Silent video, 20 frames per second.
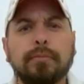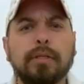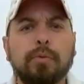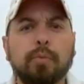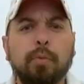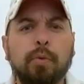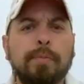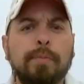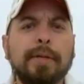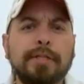
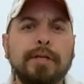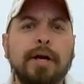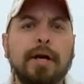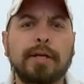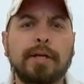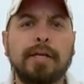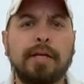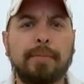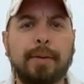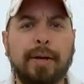We've been
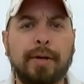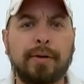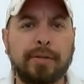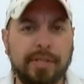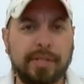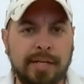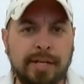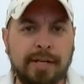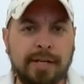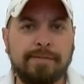talking about
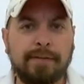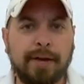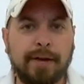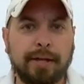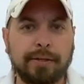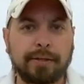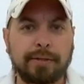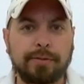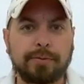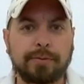E
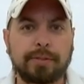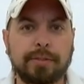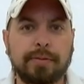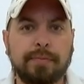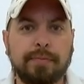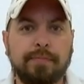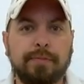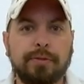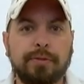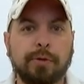values
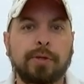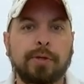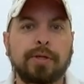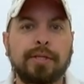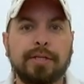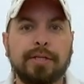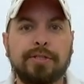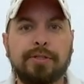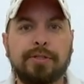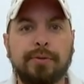during
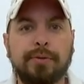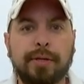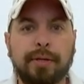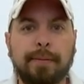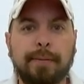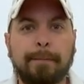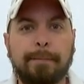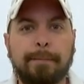this unit,